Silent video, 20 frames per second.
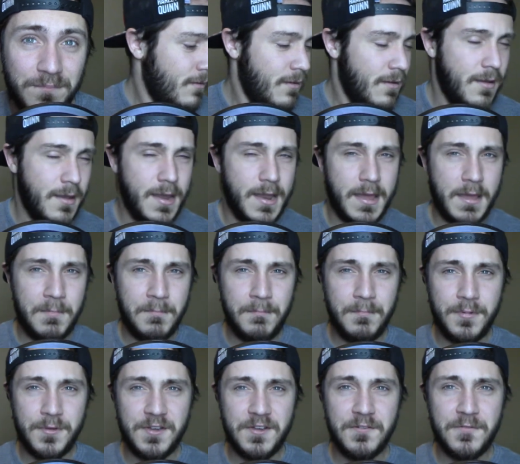
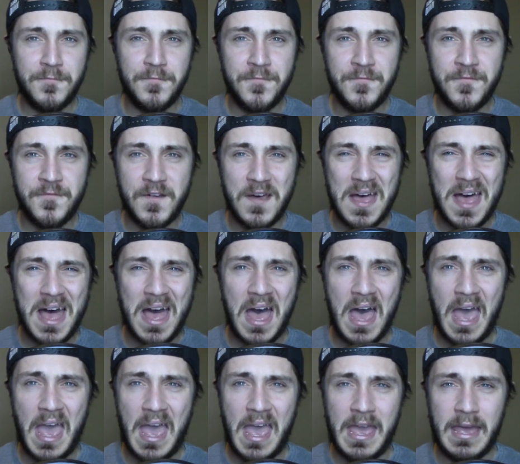Number
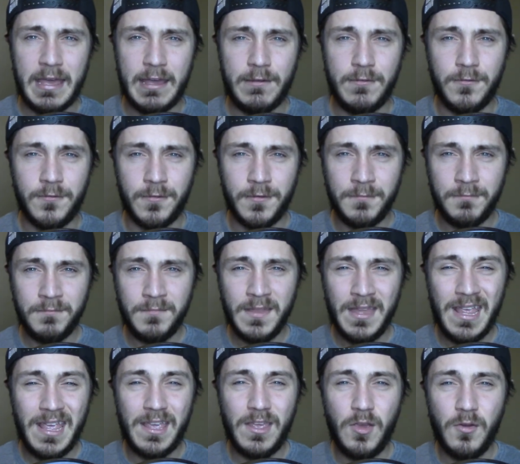five,
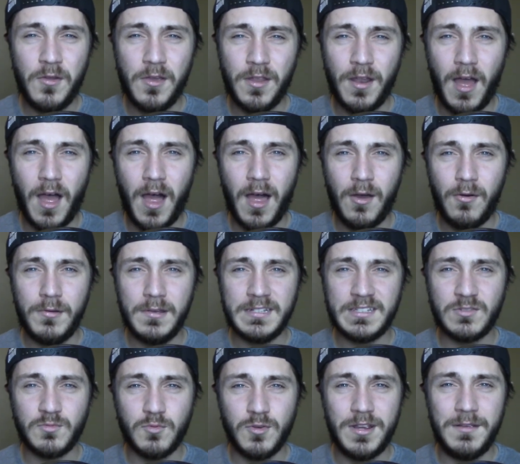you could
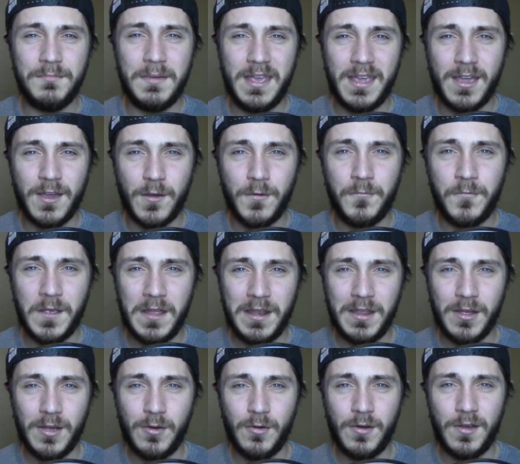always remake a
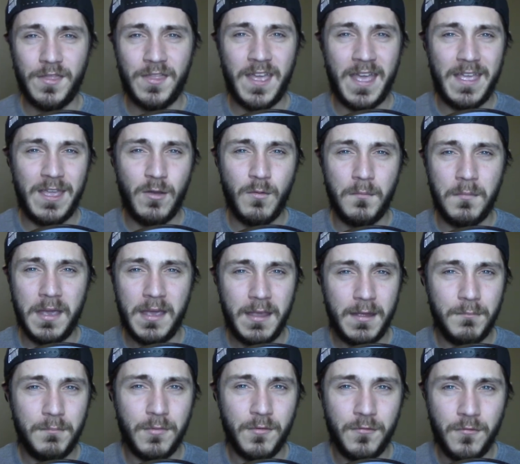video that you
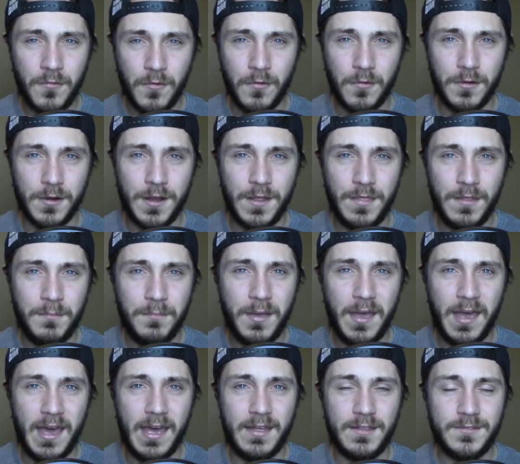made before in the
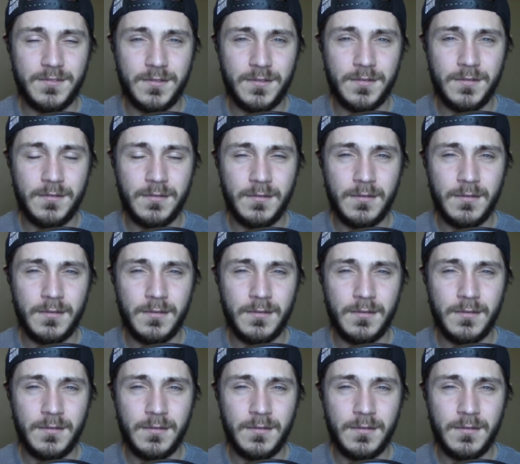past.